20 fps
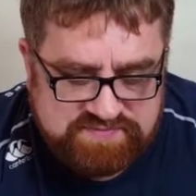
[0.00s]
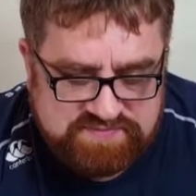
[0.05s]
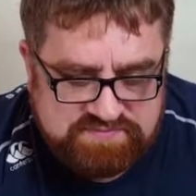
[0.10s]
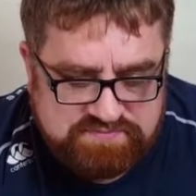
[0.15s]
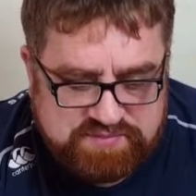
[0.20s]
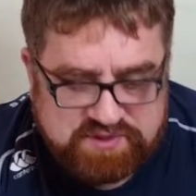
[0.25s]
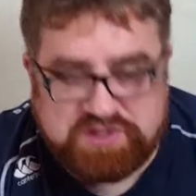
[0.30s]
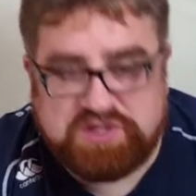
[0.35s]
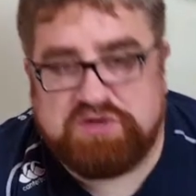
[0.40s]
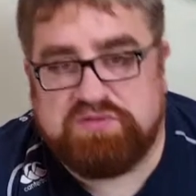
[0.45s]

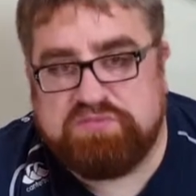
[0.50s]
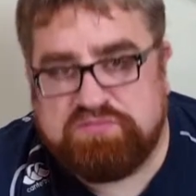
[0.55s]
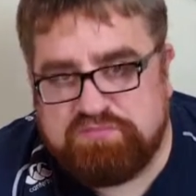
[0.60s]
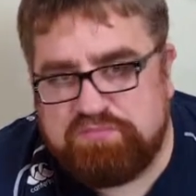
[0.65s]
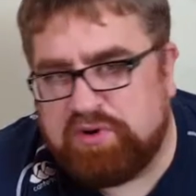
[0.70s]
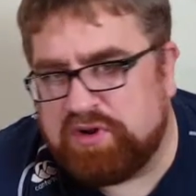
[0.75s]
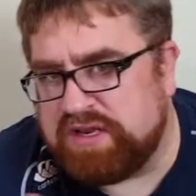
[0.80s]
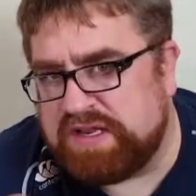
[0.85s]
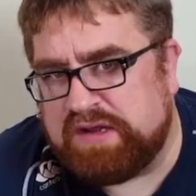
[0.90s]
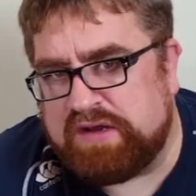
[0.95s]
But you
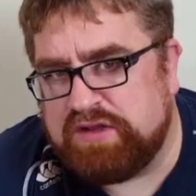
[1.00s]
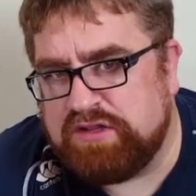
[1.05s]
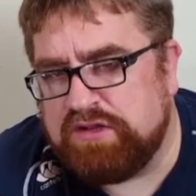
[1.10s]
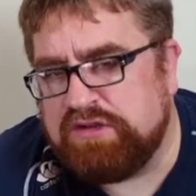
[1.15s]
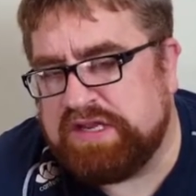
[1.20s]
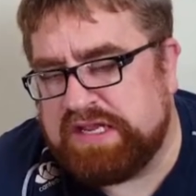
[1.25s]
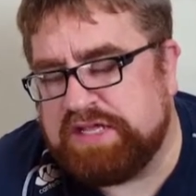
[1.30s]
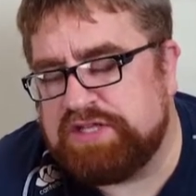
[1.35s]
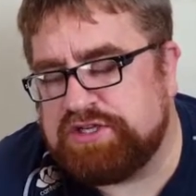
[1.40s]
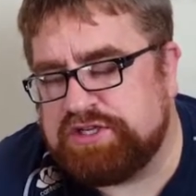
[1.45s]
you
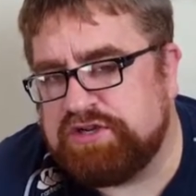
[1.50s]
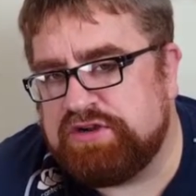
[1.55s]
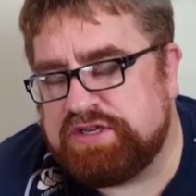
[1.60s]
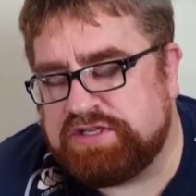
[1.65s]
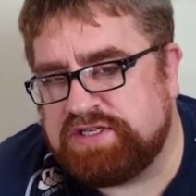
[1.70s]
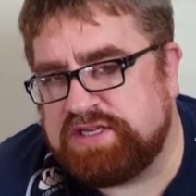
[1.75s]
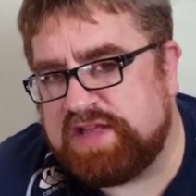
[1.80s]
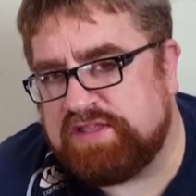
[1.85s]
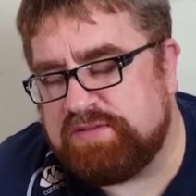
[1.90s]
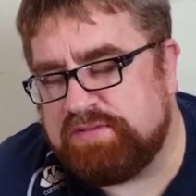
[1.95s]
need to do it
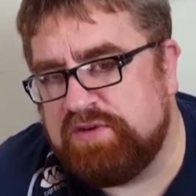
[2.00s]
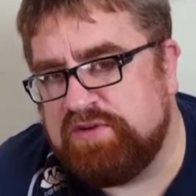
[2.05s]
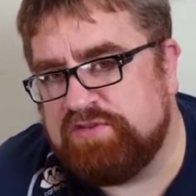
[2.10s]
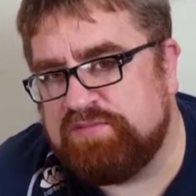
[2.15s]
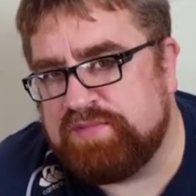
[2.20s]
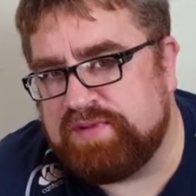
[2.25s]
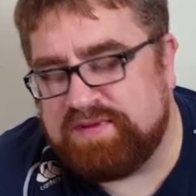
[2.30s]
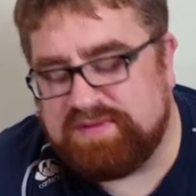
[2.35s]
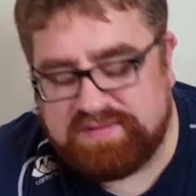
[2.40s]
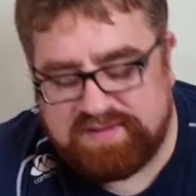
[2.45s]
to get the
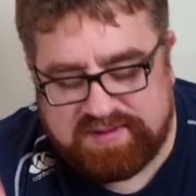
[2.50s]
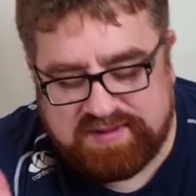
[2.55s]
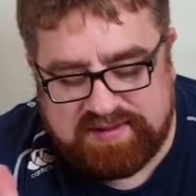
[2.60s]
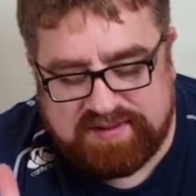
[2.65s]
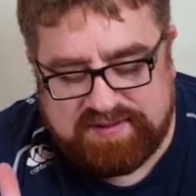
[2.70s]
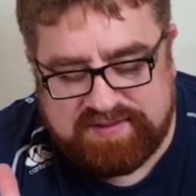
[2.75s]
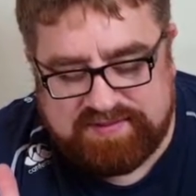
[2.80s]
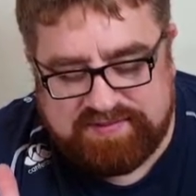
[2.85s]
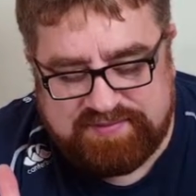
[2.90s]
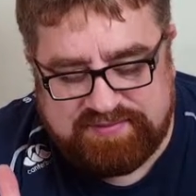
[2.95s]
movement,
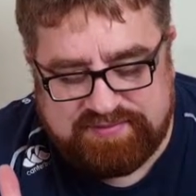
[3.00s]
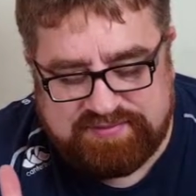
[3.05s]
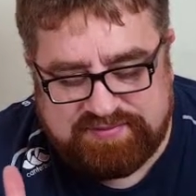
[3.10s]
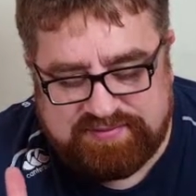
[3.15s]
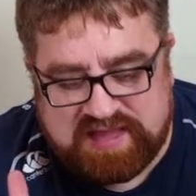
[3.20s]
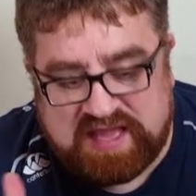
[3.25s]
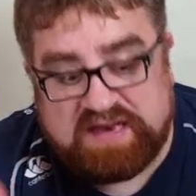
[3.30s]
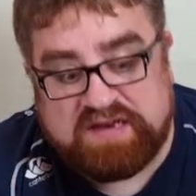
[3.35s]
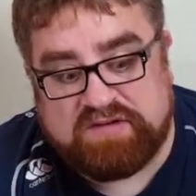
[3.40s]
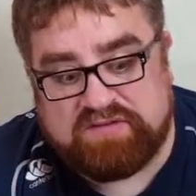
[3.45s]

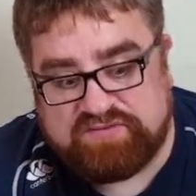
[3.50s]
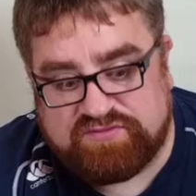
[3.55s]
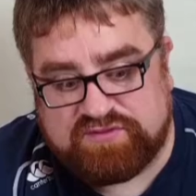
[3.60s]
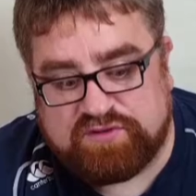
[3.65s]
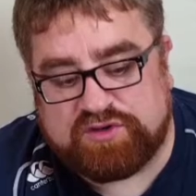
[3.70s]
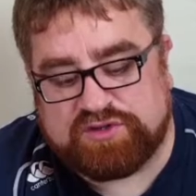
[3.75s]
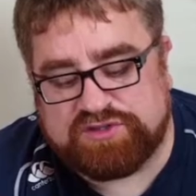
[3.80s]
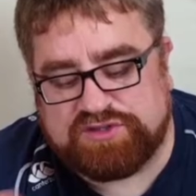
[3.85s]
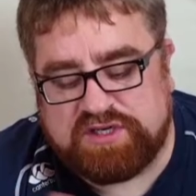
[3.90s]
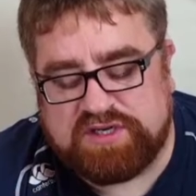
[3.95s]
then
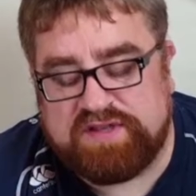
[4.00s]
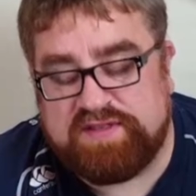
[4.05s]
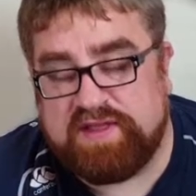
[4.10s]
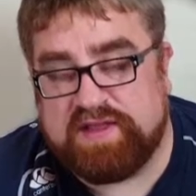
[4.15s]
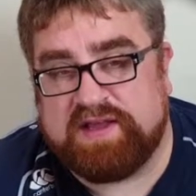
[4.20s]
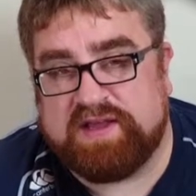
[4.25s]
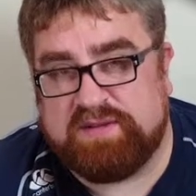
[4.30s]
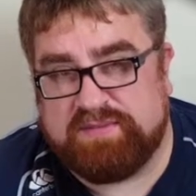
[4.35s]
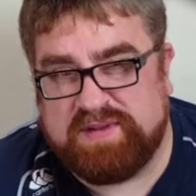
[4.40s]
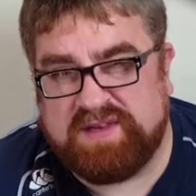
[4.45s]
unfortunately they're
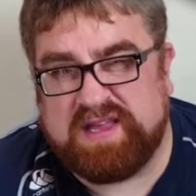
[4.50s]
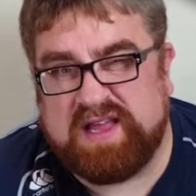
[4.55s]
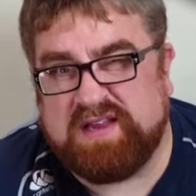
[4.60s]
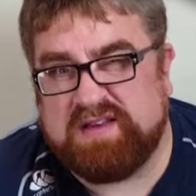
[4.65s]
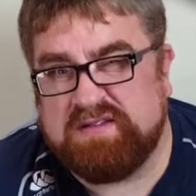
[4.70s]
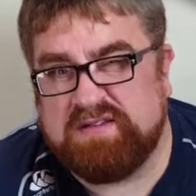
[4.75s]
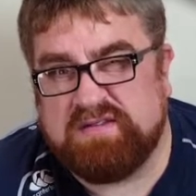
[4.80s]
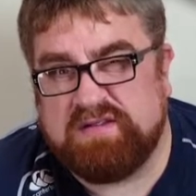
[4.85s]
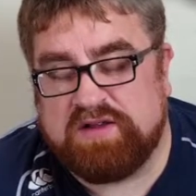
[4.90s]
going to be dead.